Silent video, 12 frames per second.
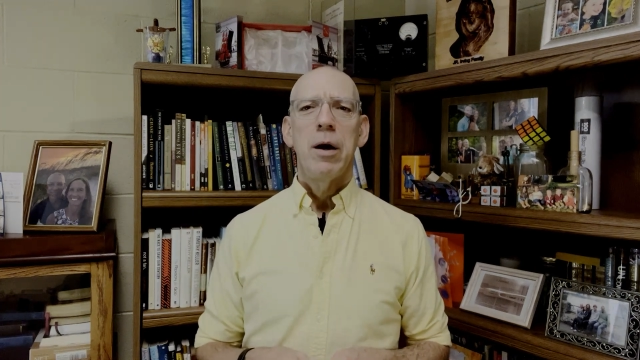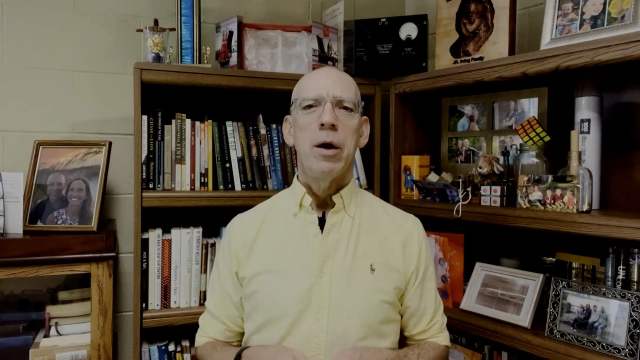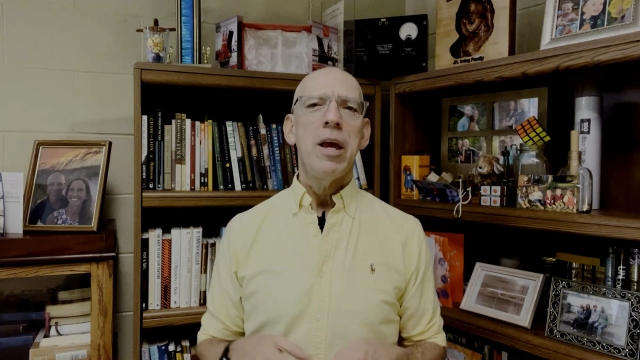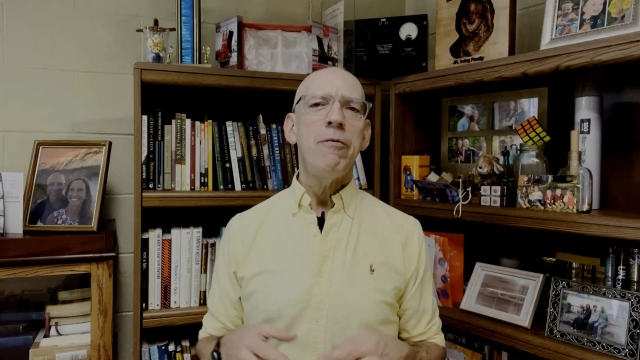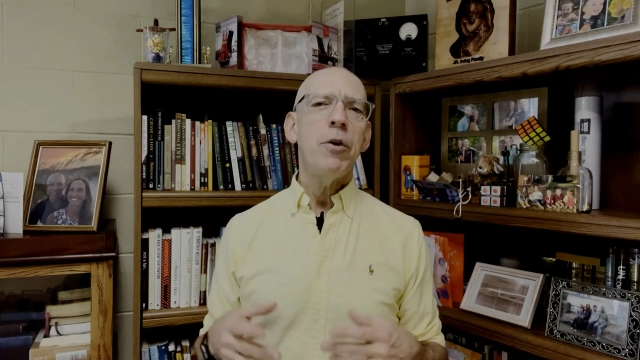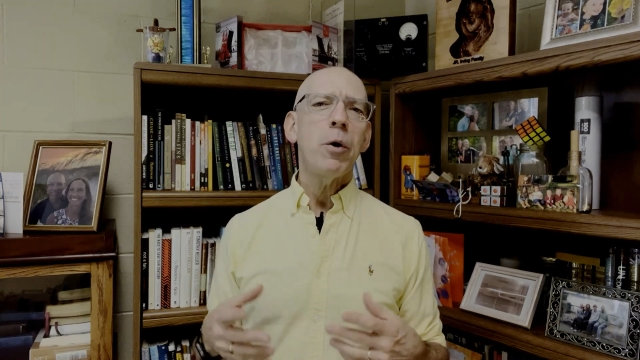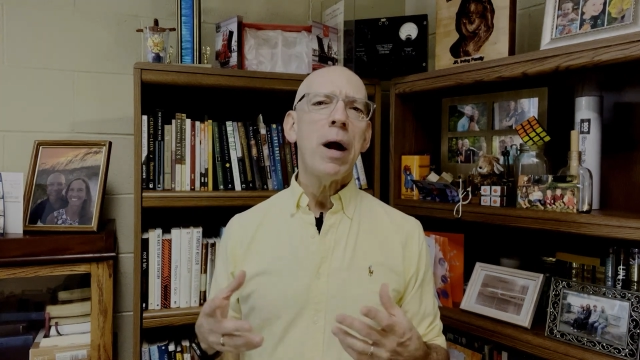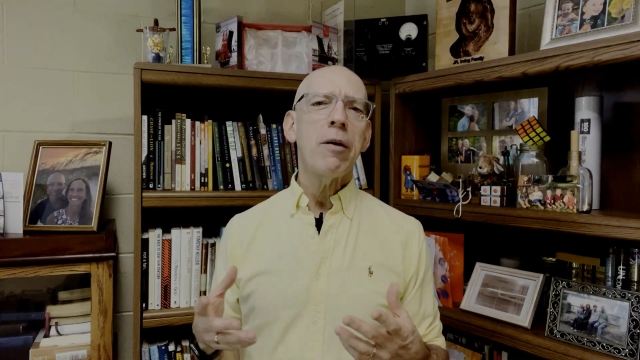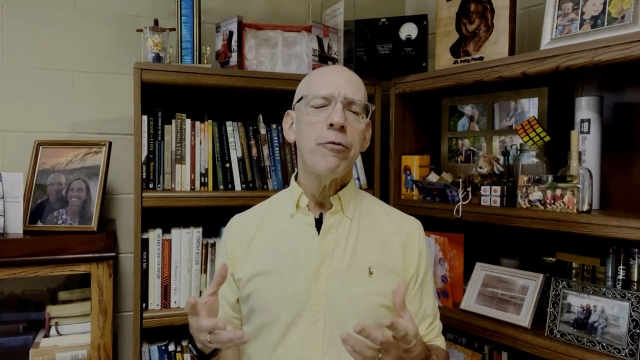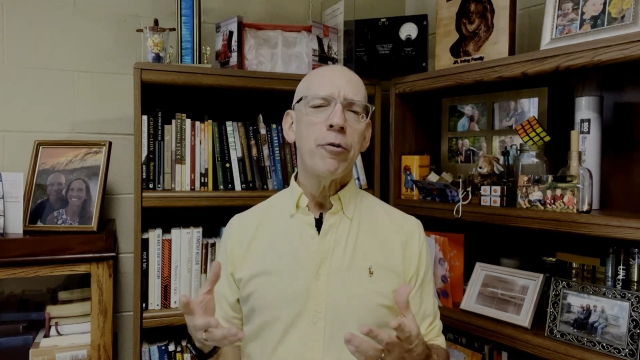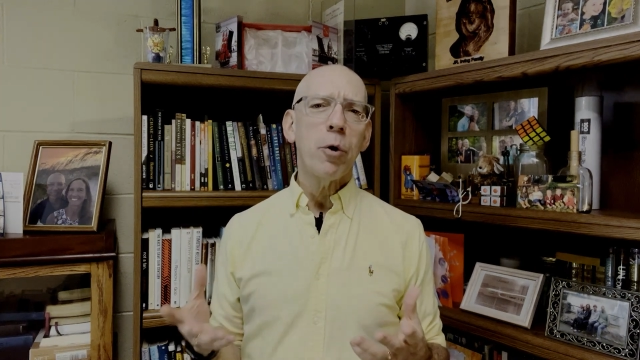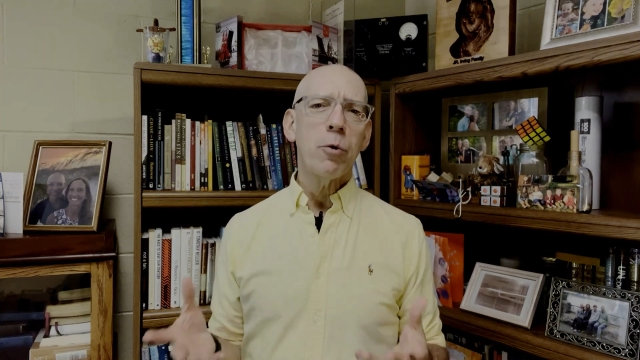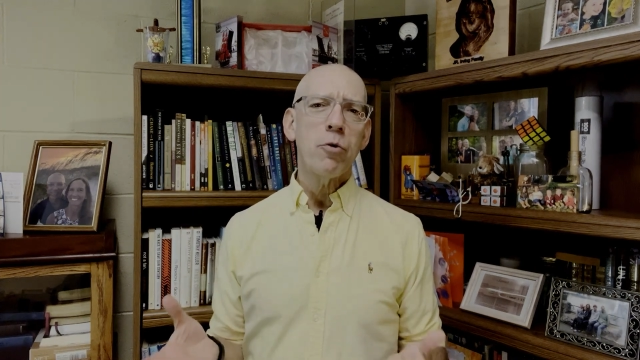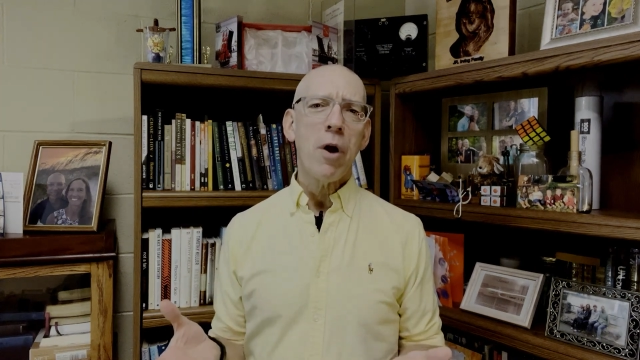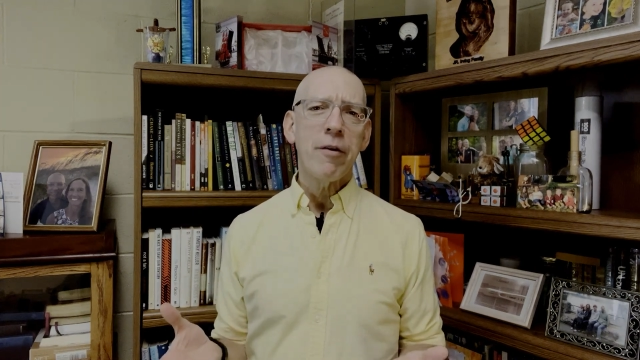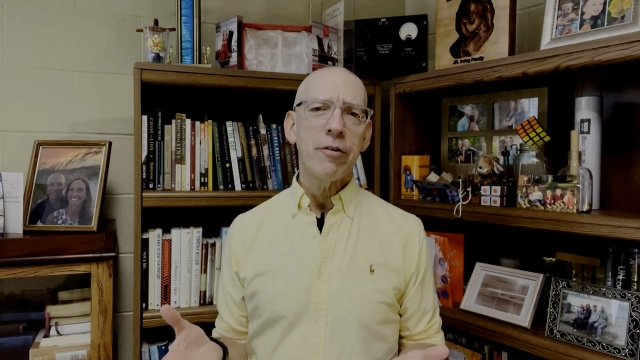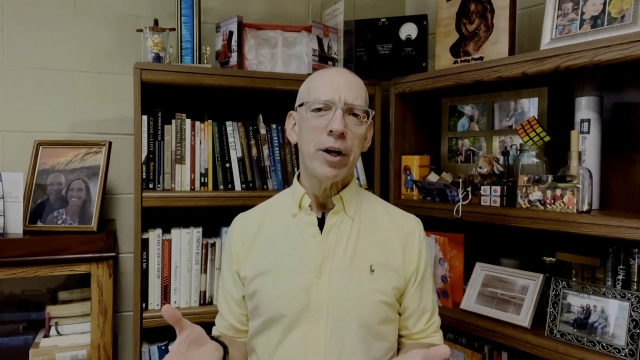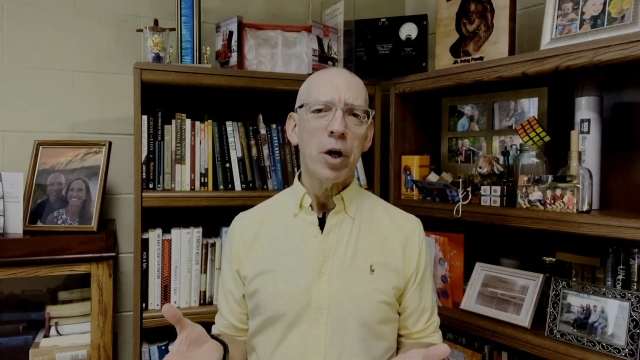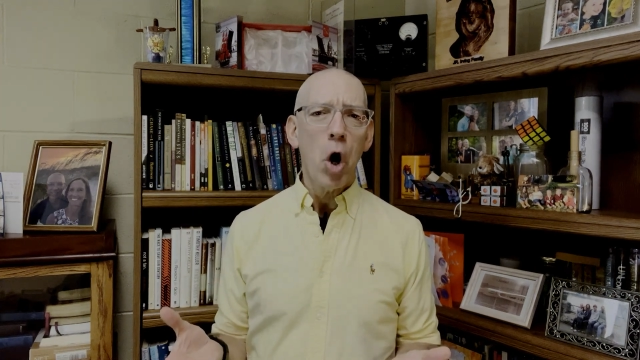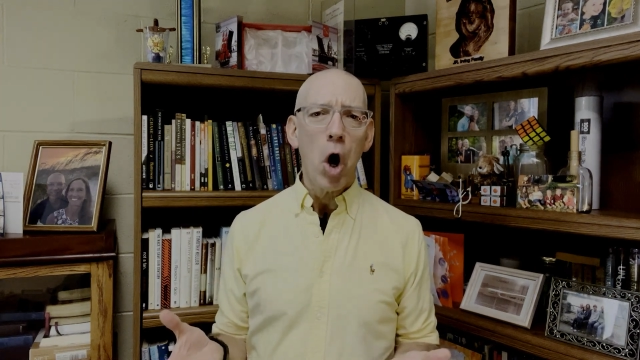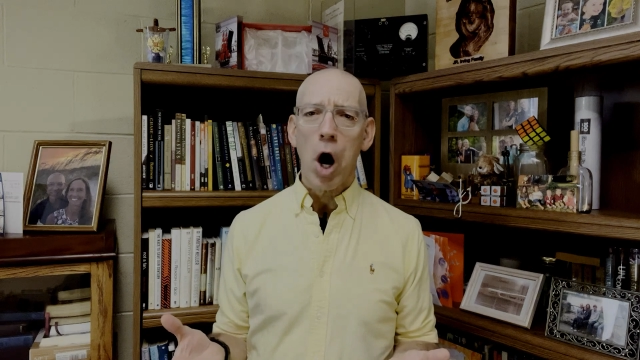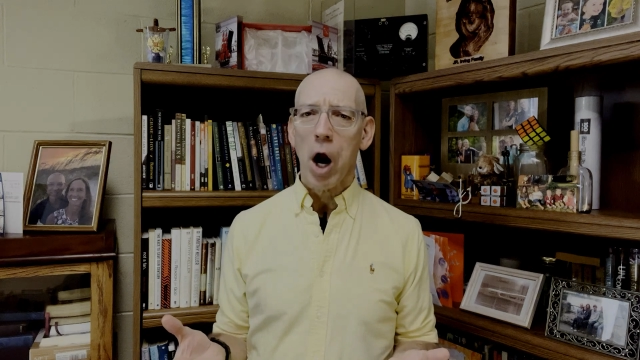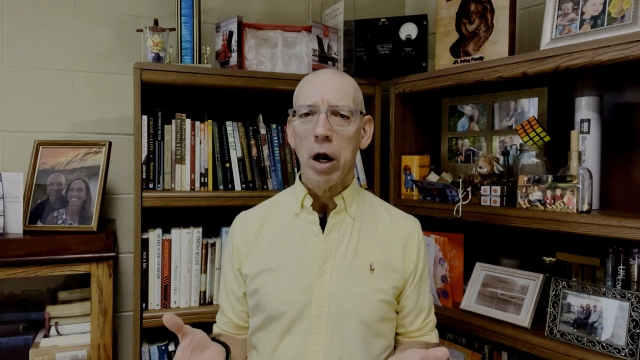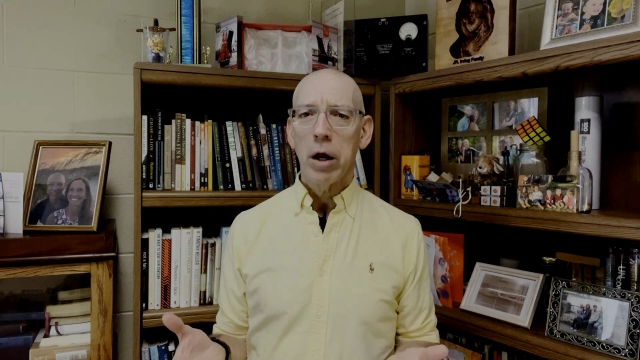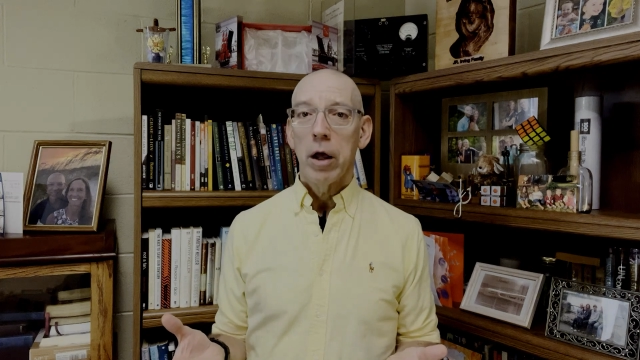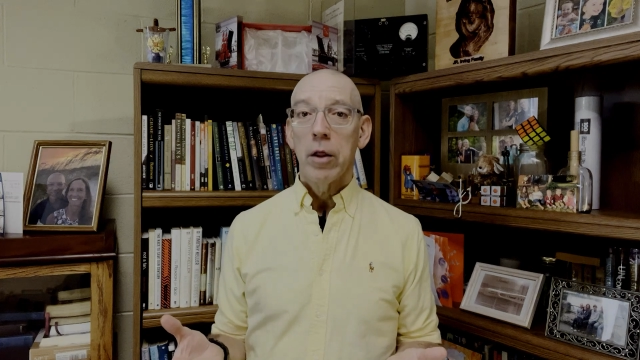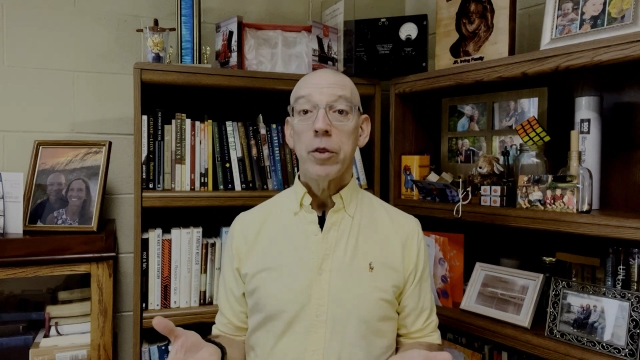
If you're out for a drive in a car,